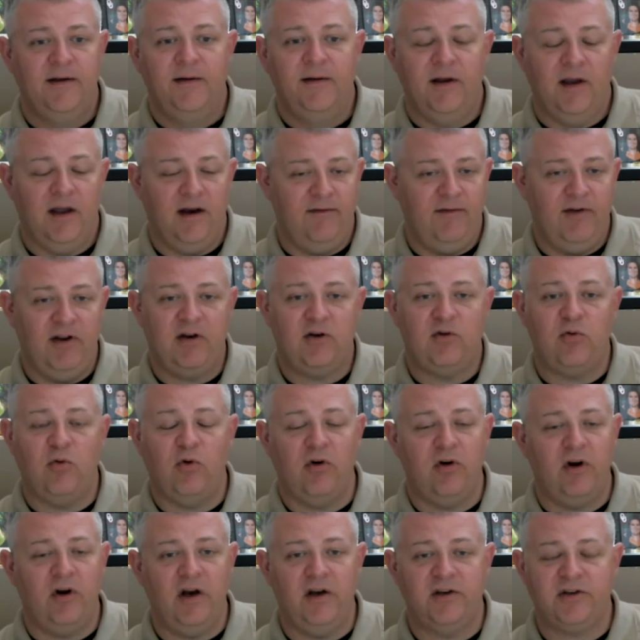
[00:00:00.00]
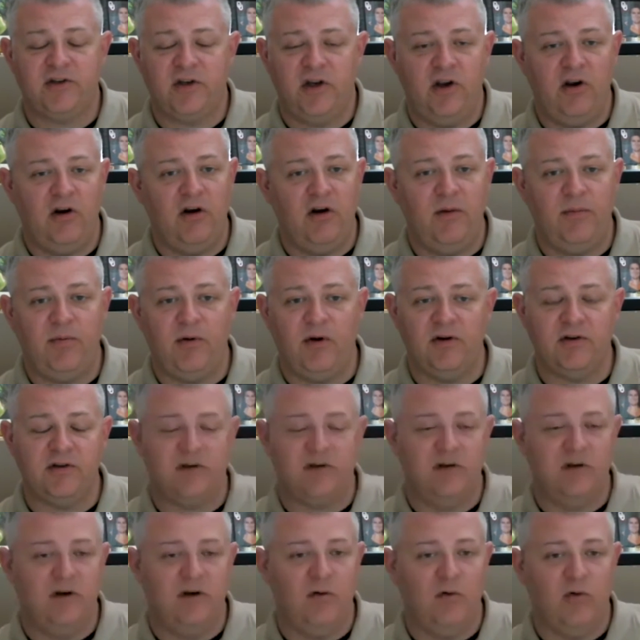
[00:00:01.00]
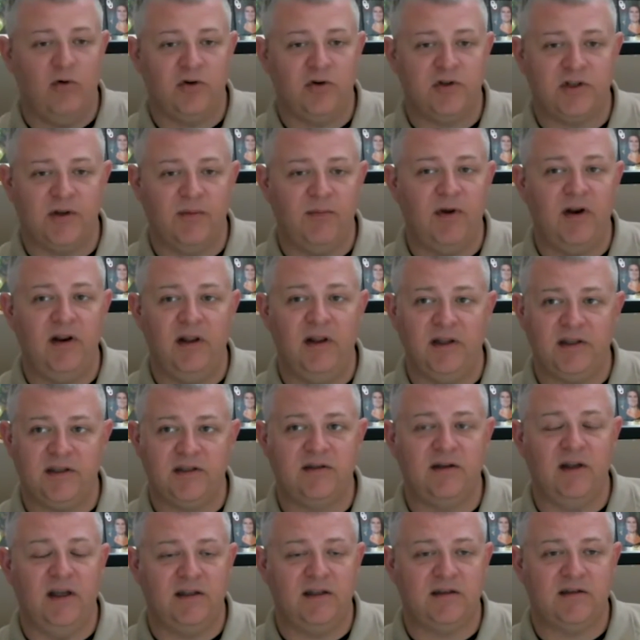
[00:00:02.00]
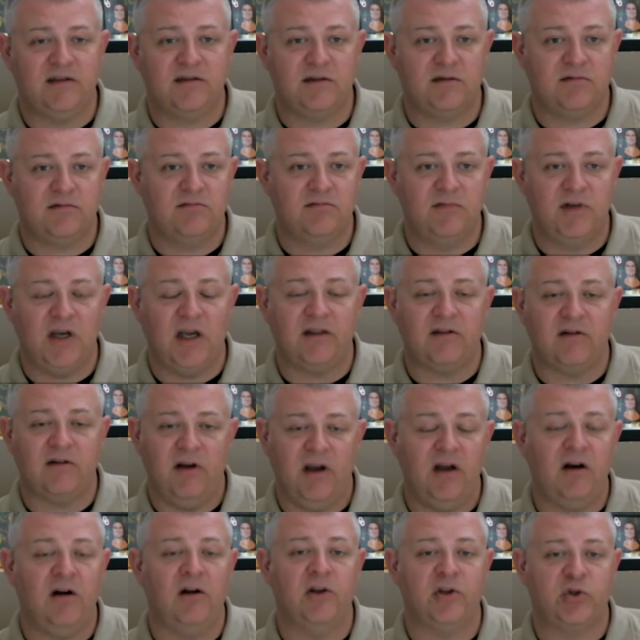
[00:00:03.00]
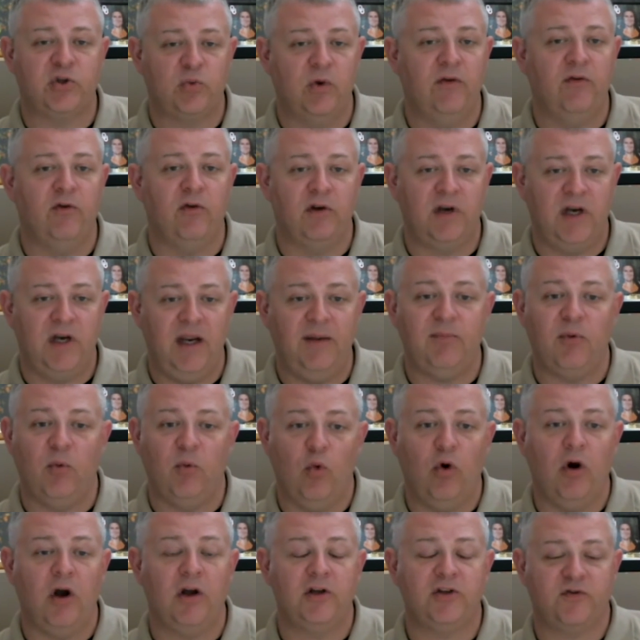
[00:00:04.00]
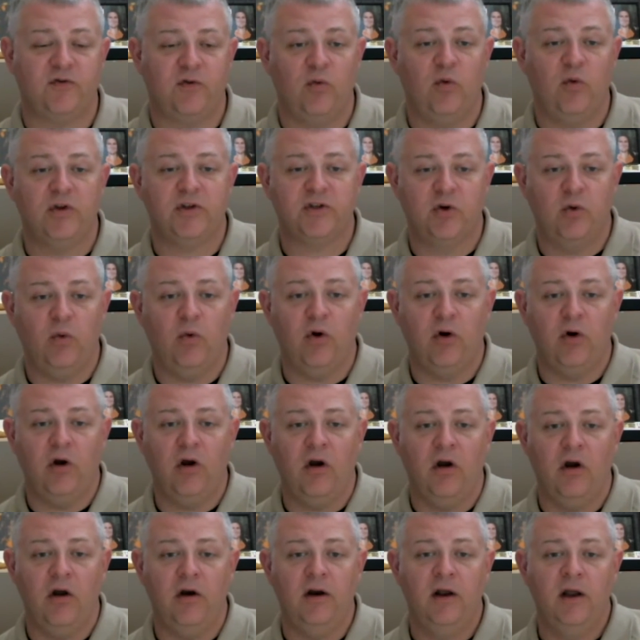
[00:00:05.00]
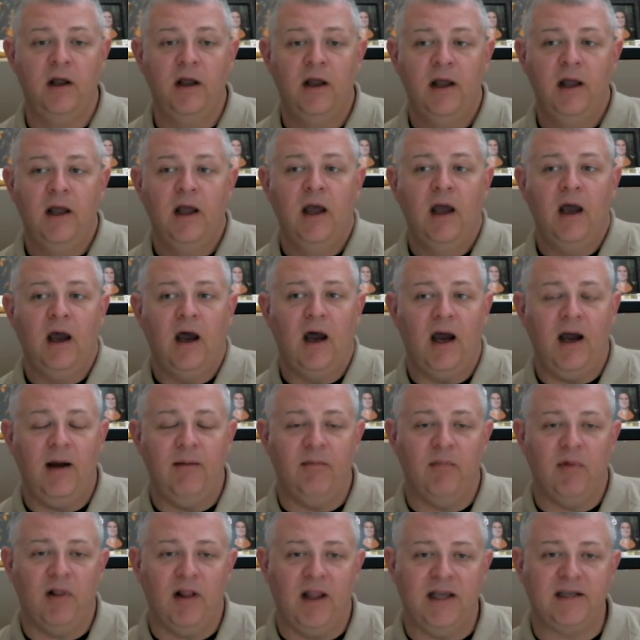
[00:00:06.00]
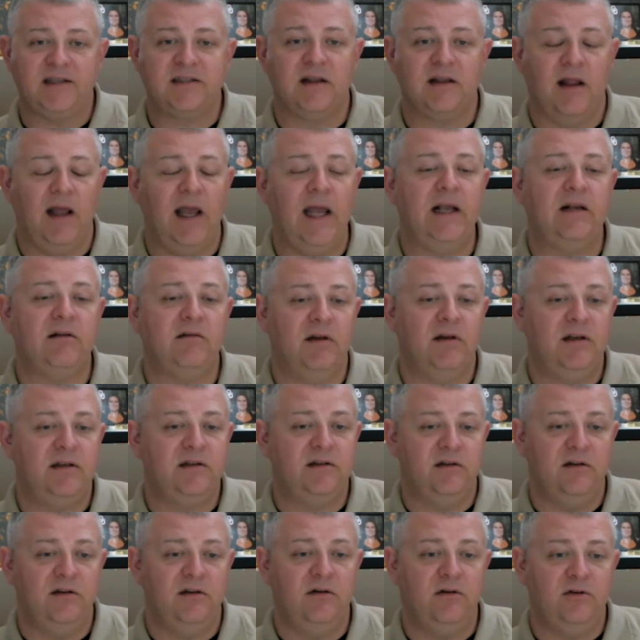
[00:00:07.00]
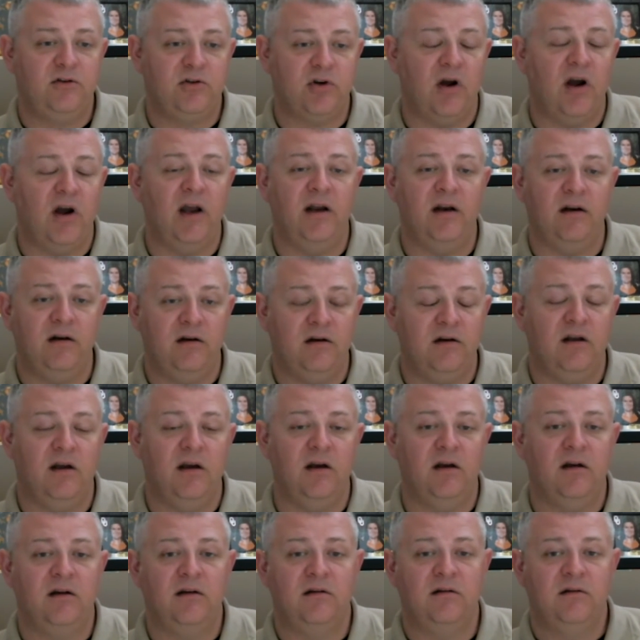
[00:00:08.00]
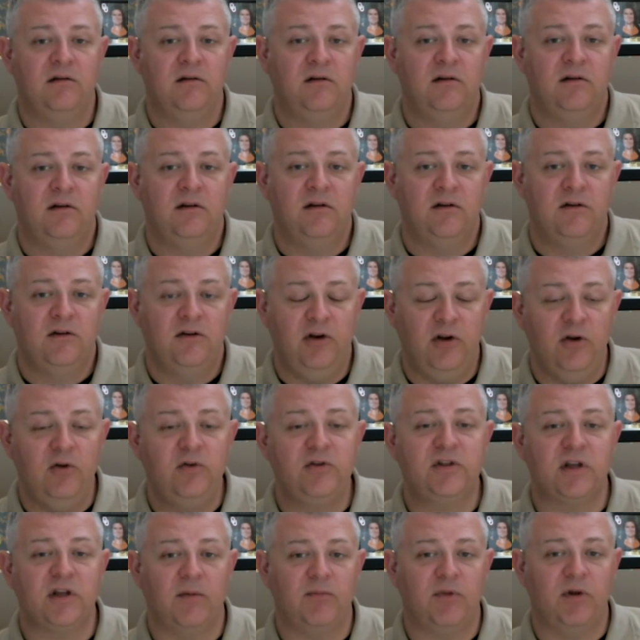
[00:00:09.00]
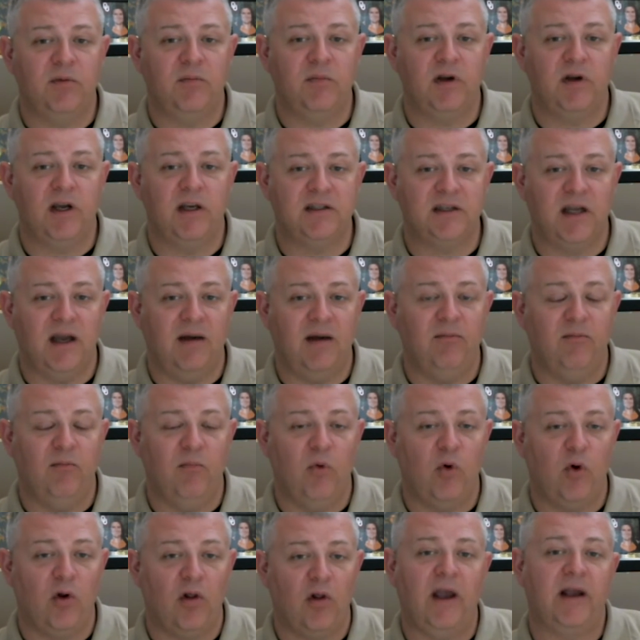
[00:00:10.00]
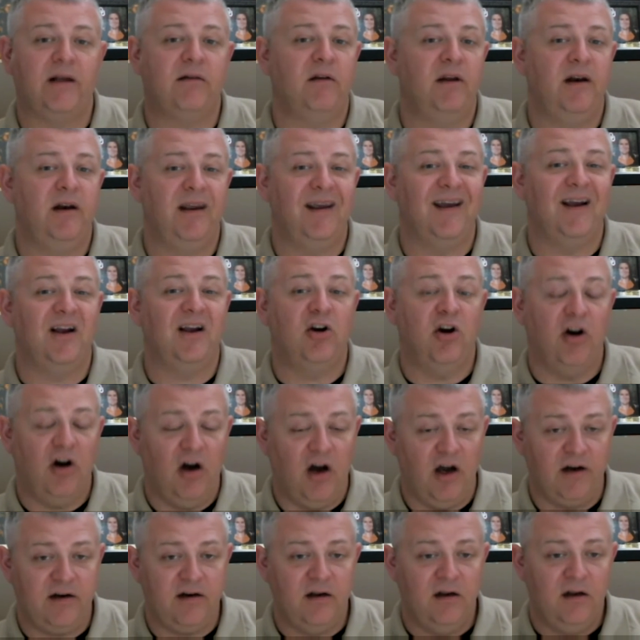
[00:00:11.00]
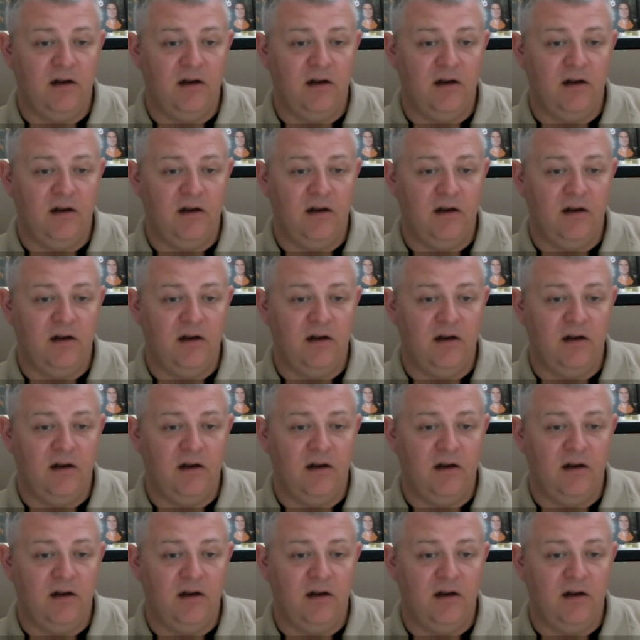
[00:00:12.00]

an event coordinator, security person, or somebody that's got their head on a swivel and keeping watch for what's going on, I'm less likely to try and do something because I'm more likely to get caught.